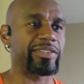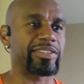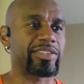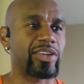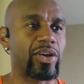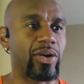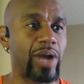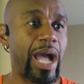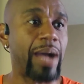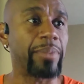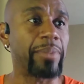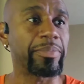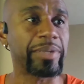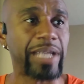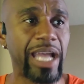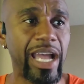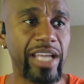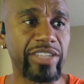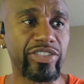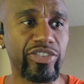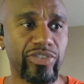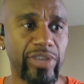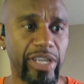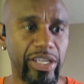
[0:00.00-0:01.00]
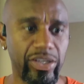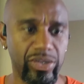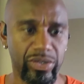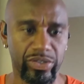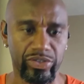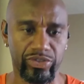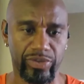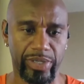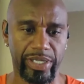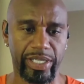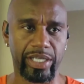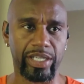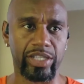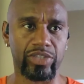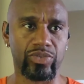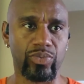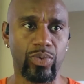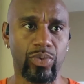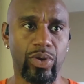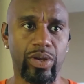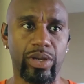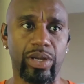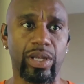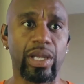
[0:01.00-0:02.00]
So I'm concentrating on drinking this
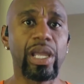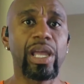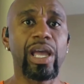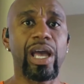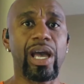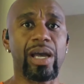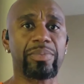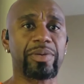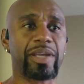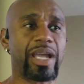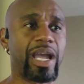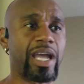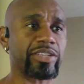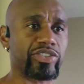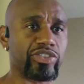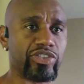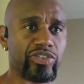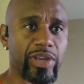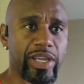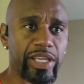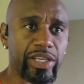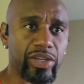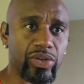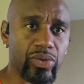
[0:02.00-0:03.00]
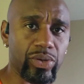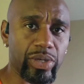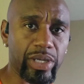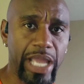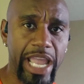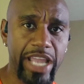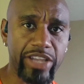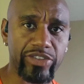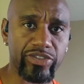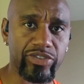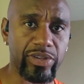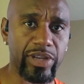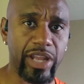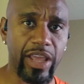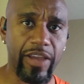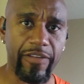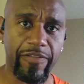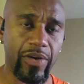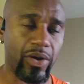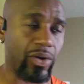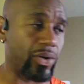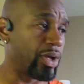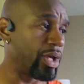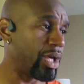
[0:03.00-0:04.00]
water. I'm concentrating on answering that
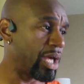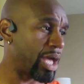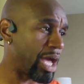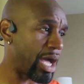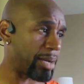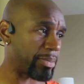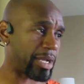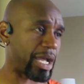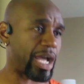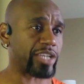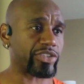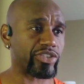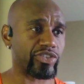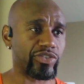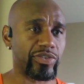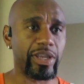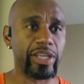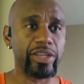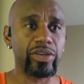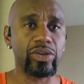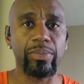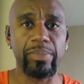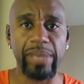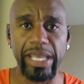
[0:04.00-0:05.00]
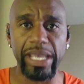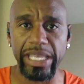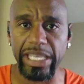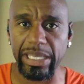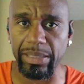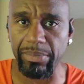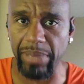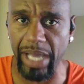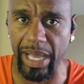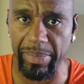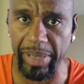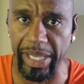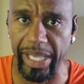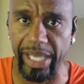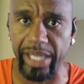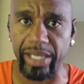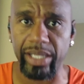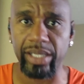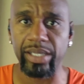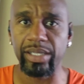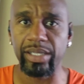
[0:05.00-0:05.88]
phone. I'm concentrating on making my bed.